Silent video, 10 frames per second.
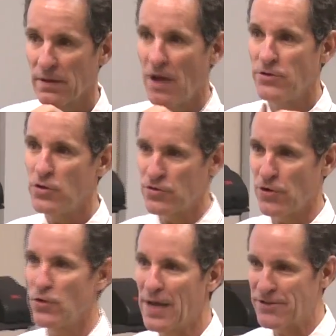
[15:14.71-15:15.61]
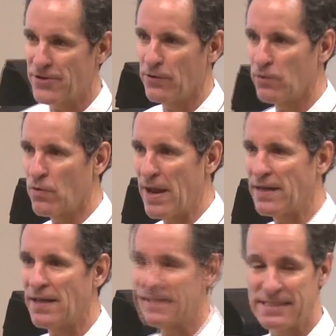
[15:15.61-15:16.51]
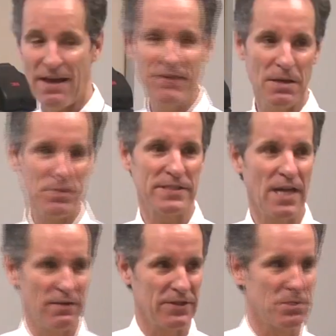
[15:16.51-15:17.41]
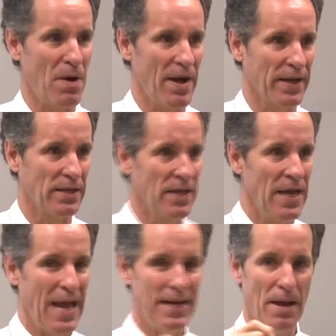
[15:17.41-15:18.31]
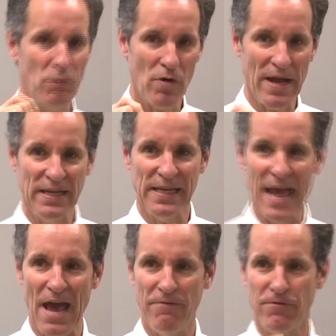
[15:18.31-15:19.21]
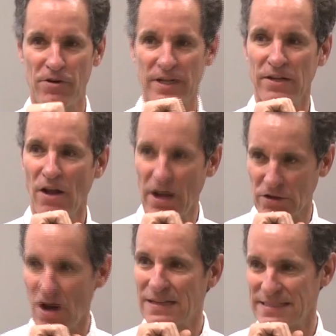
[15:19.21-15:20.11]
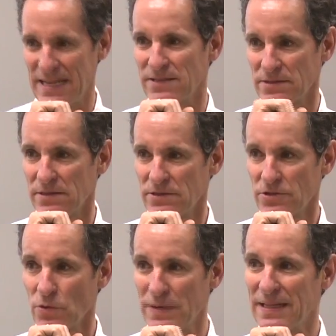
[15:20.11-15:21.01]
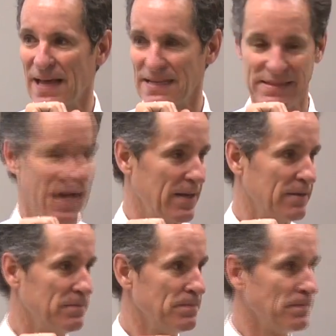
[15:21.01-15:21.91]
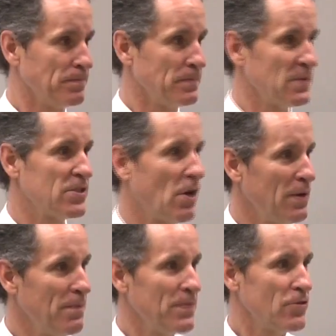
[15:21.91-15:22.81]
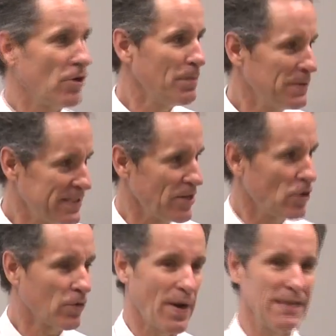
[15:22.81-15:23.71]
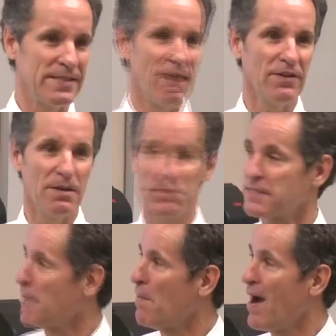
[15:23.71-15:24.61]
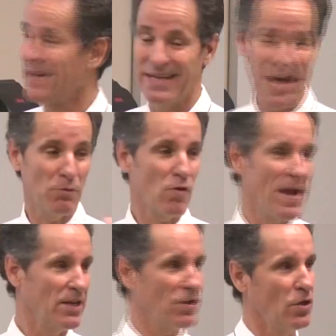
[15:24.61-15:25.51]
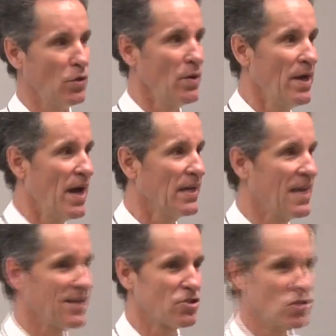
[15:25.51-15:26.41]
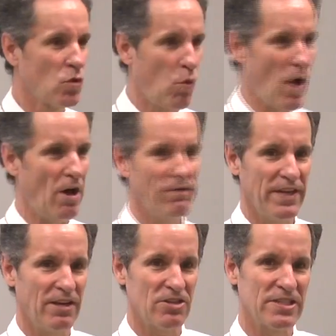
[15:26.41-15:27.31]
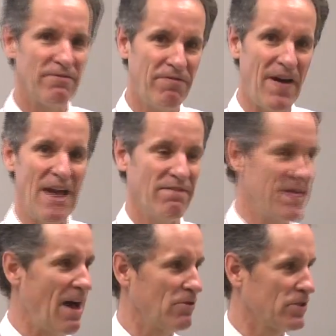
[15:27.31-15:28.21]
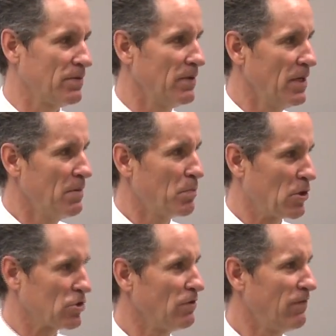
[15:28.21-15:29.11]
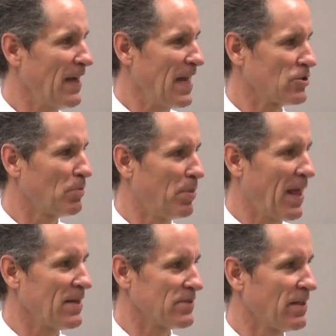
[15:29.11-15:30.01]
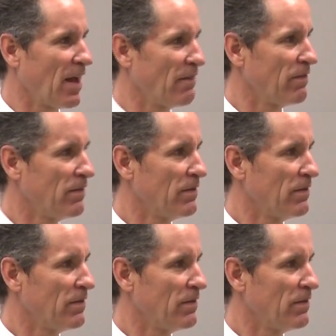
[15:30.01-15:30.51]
And you, so you get your grade, and 70% of it's mine. And I'm grading effort and not content, so realize that. So 30% your grade, 70% mine, and I'm grading you against 12 years and 5,000 personal financial plans that